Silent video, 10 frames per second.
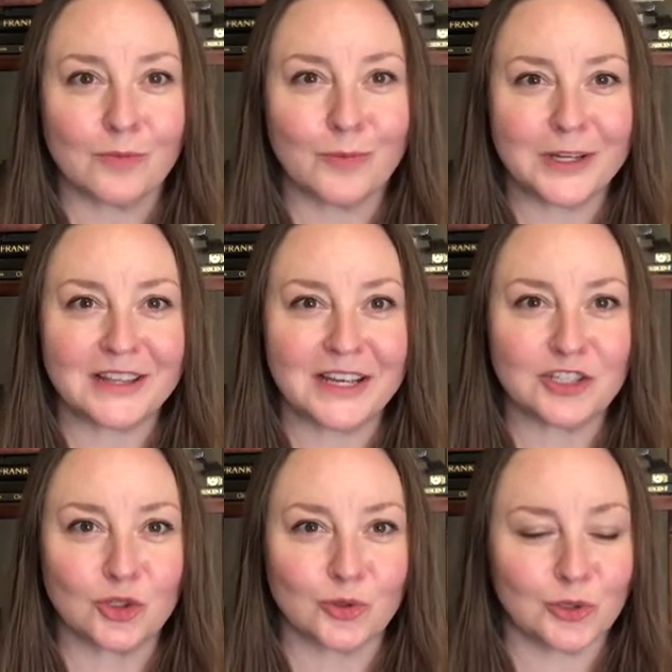What that
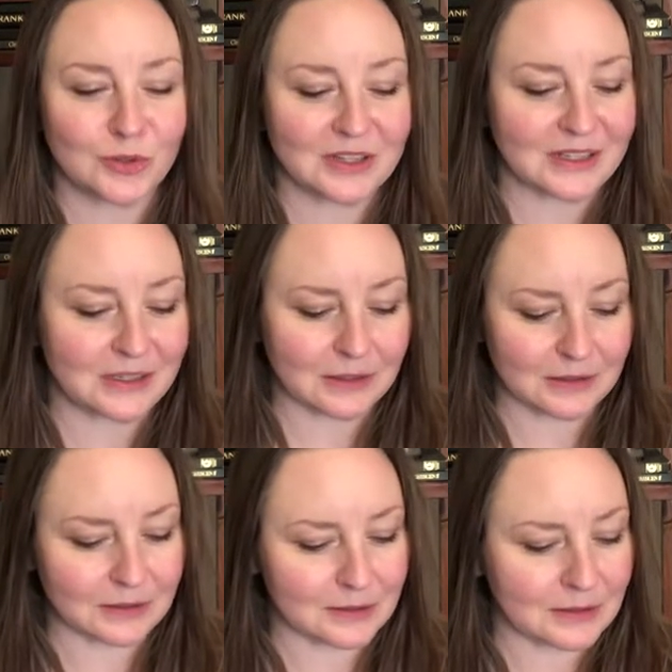truth
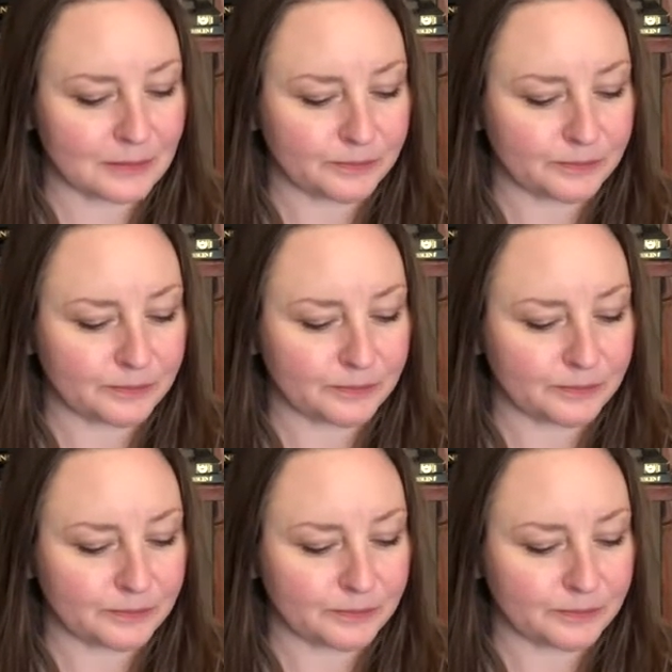is.